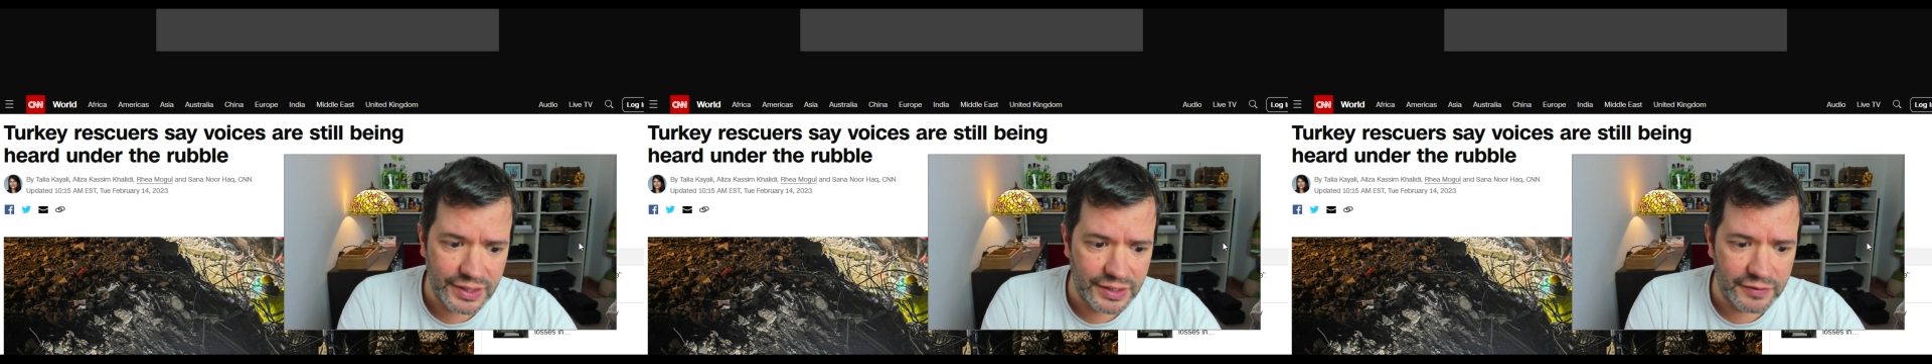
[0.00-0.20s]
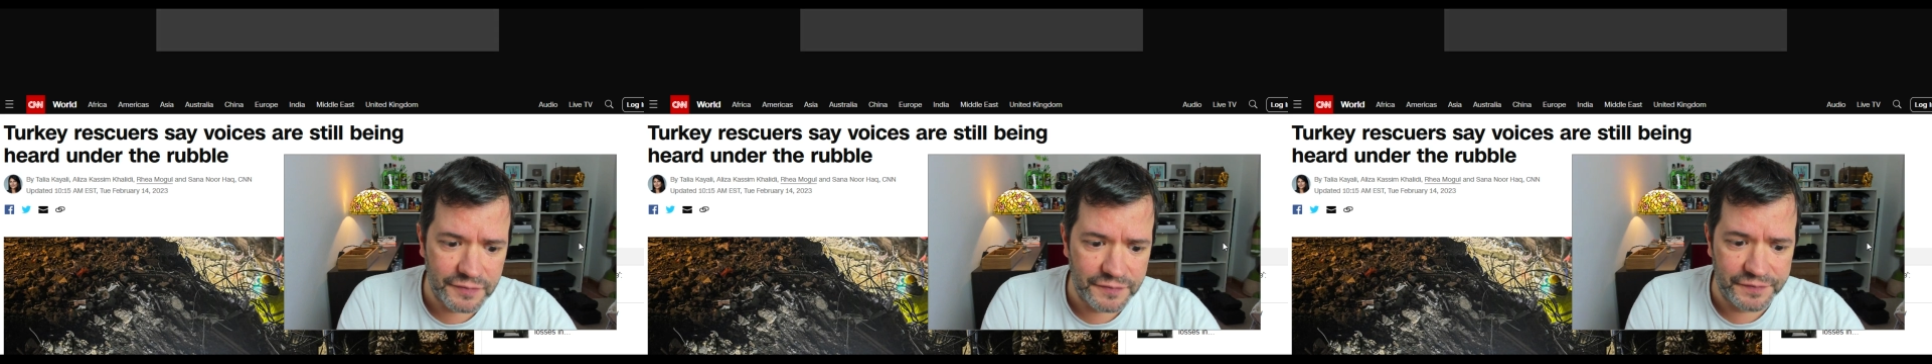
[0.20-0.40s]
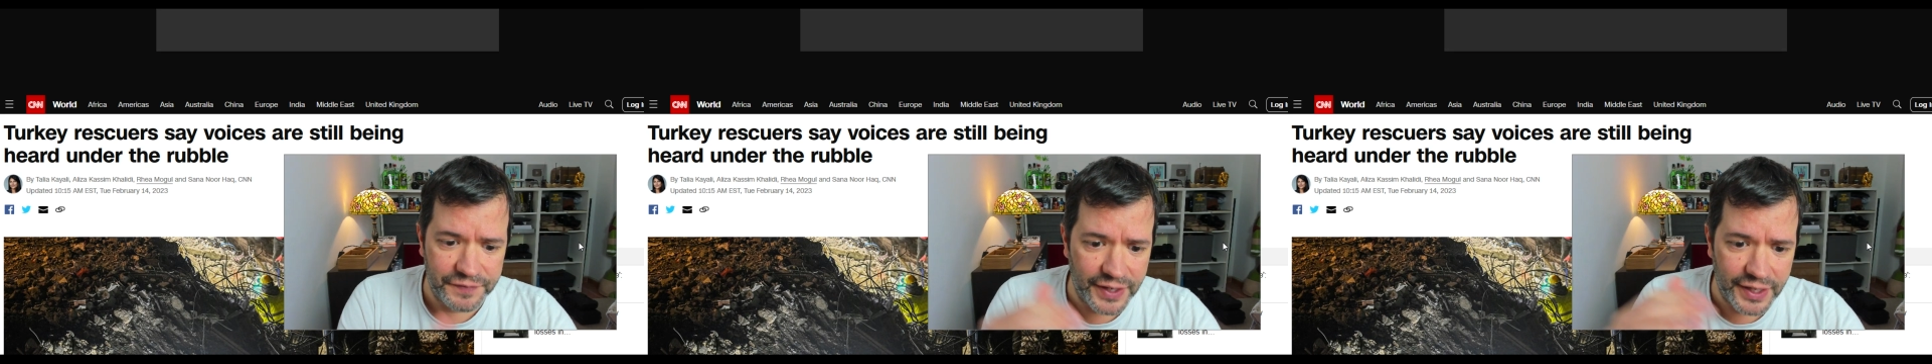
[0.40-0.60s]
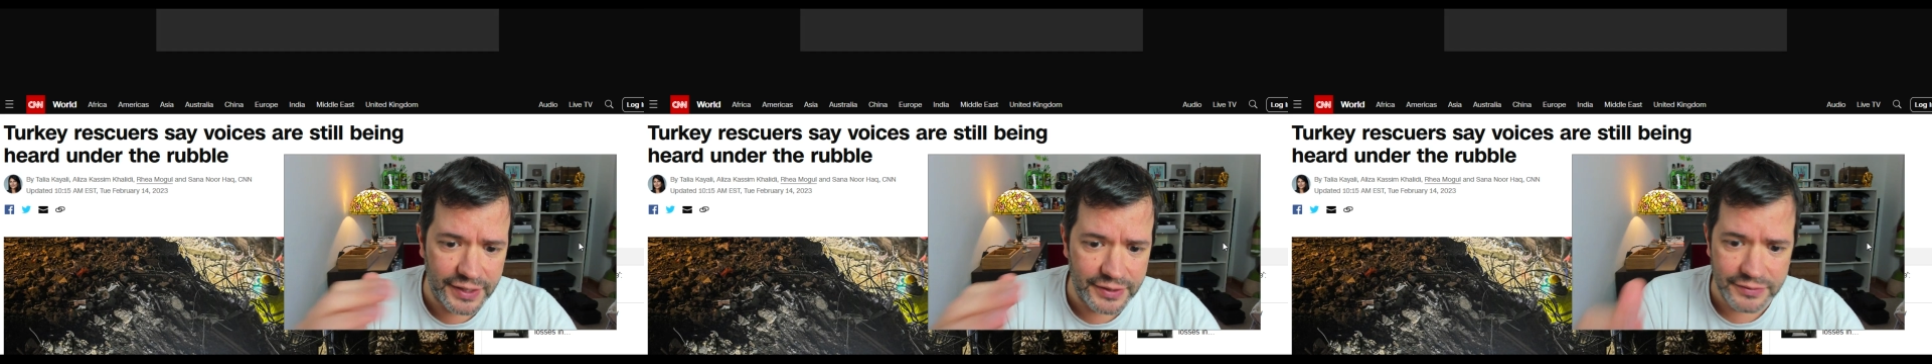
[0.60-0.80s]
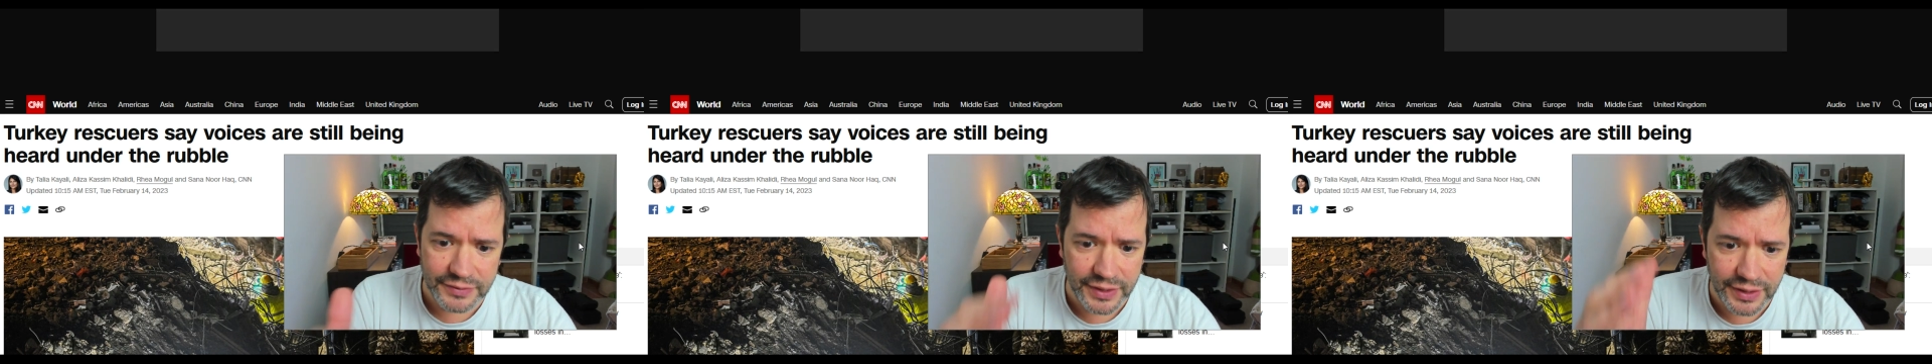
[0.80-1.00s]

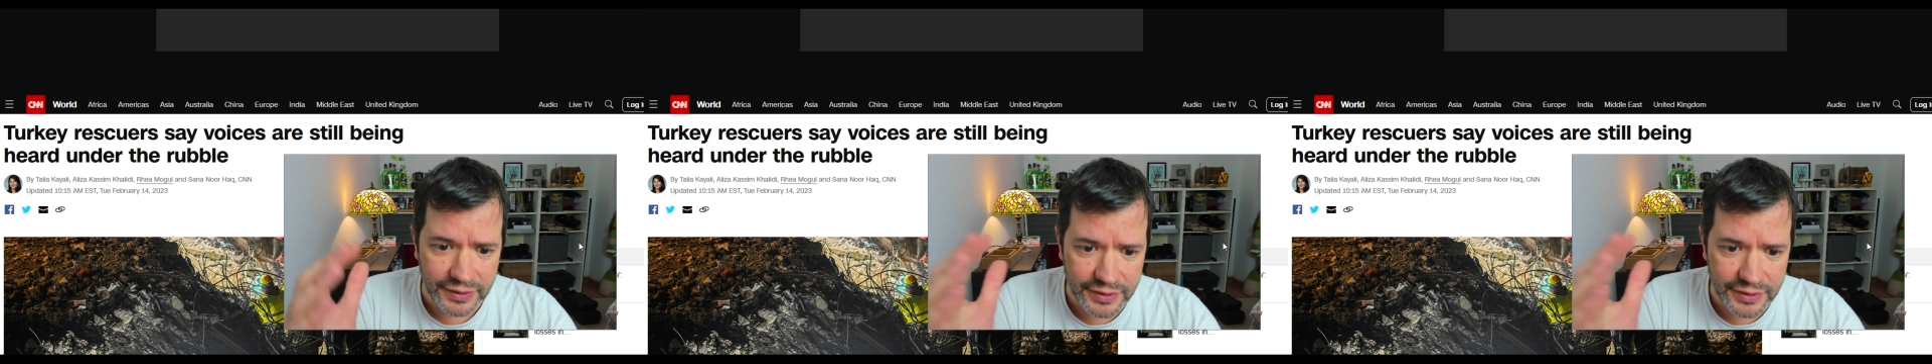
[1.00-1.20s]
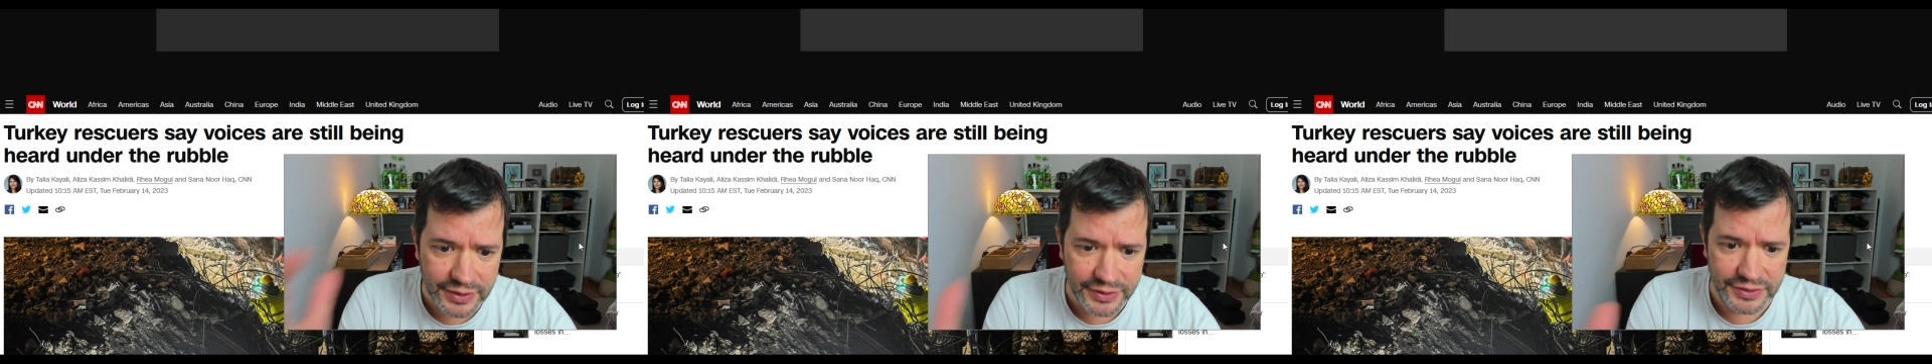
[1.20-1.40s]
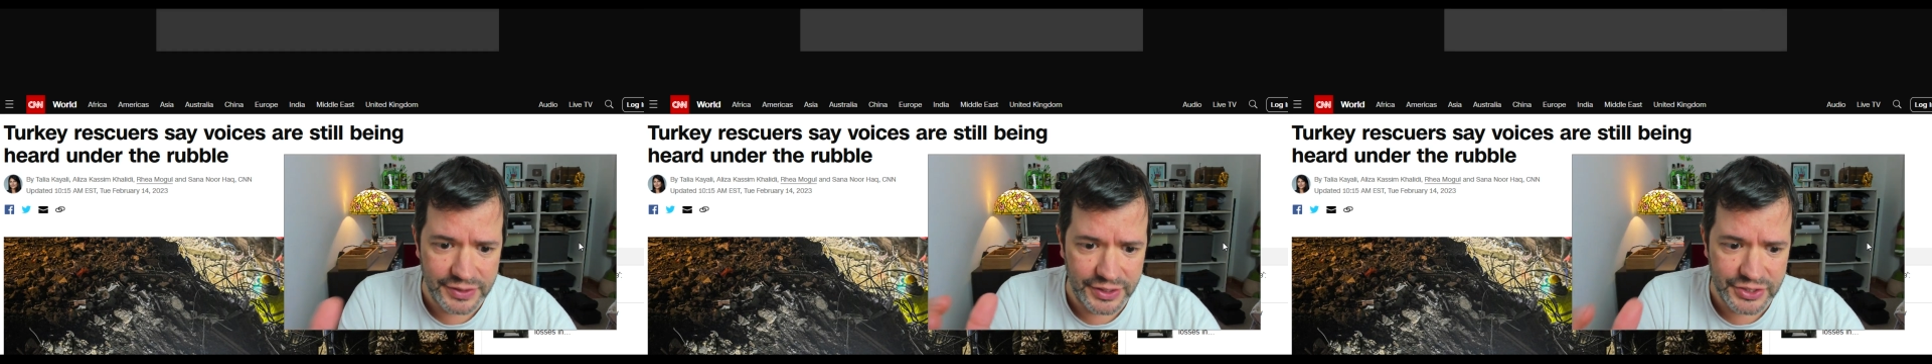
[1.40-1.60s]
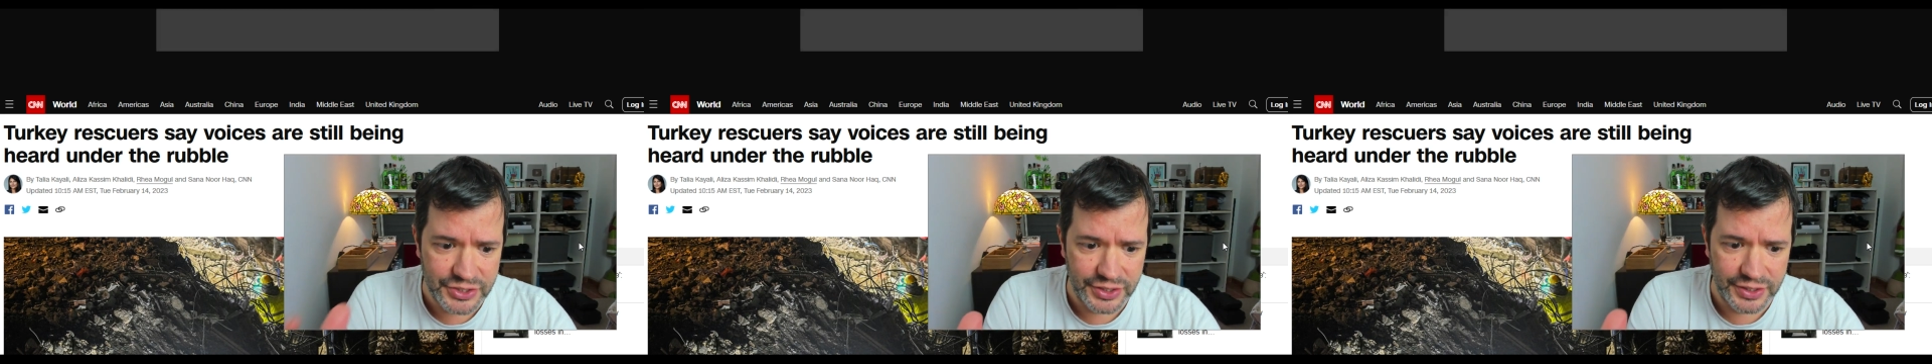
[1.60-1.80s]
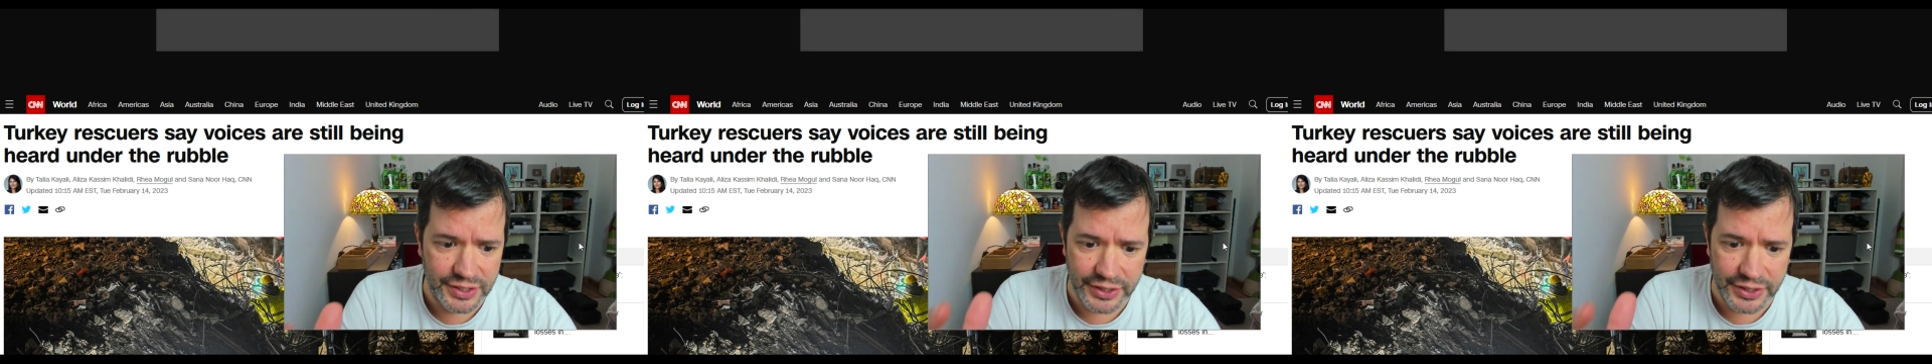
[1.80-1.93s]
fit uh, condition